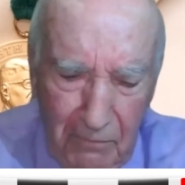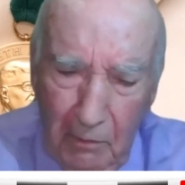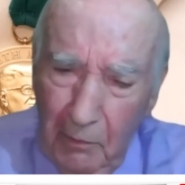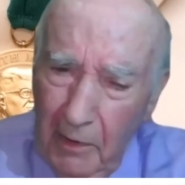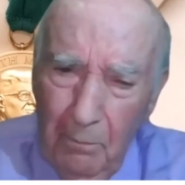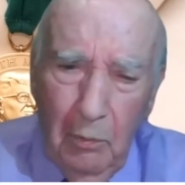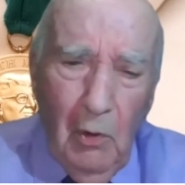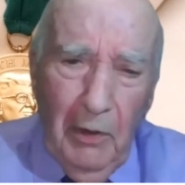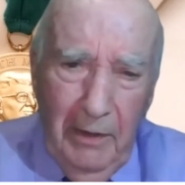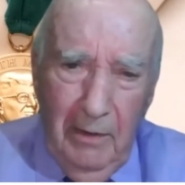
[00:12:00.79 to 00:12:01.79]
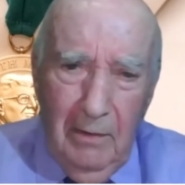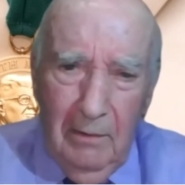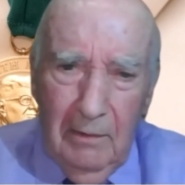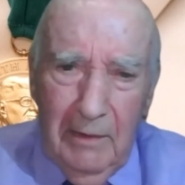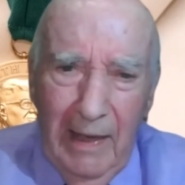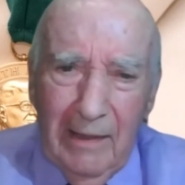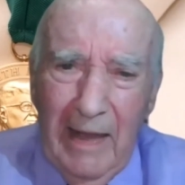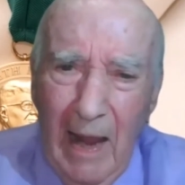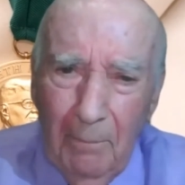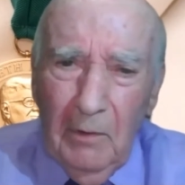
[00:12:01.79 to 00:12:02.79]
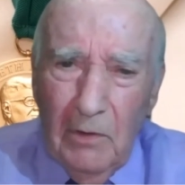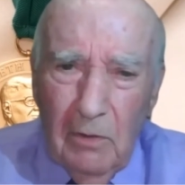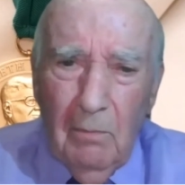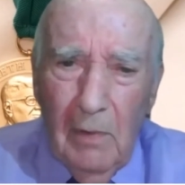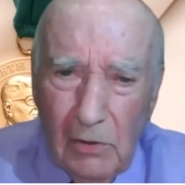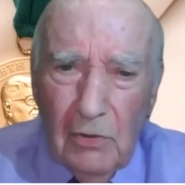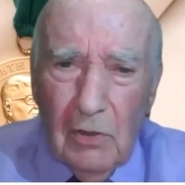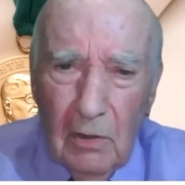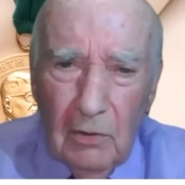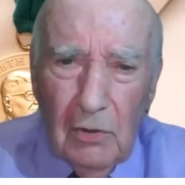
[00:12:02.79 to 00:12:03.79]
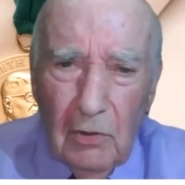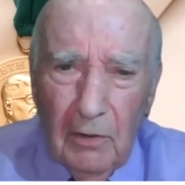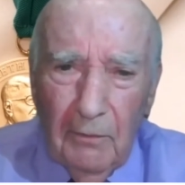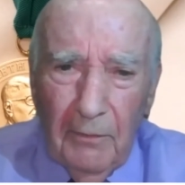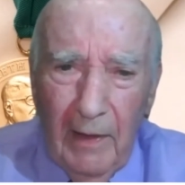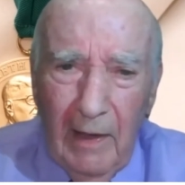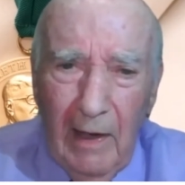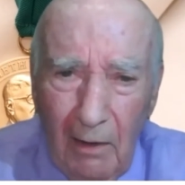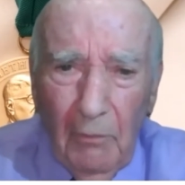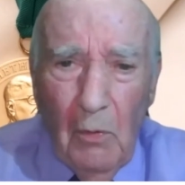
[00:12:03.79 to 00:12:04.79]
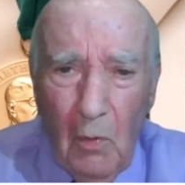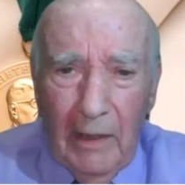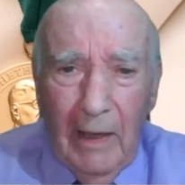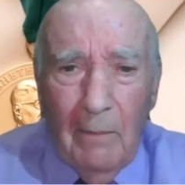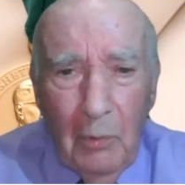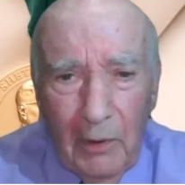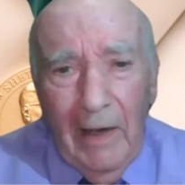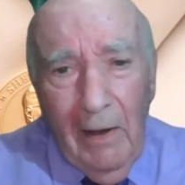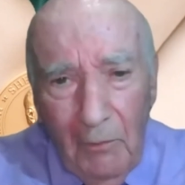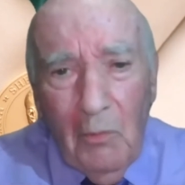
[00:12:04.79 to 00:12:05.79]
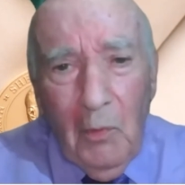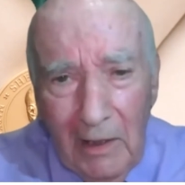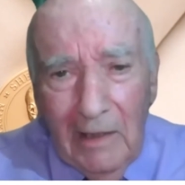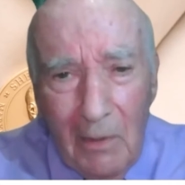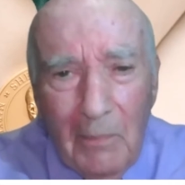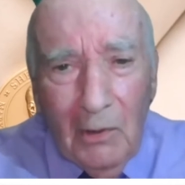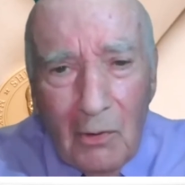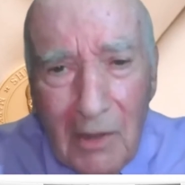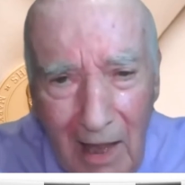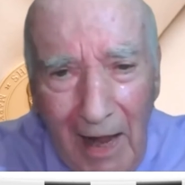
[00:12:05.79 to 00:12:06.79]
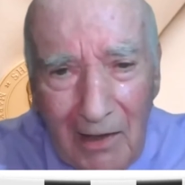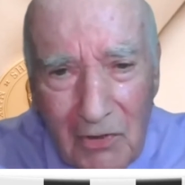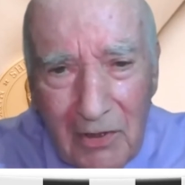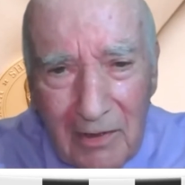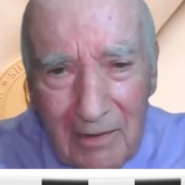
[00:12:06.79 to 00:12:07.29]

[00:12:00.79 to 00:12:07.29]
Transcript: very important that capitalism must serve everyone and put everyone in the middle class,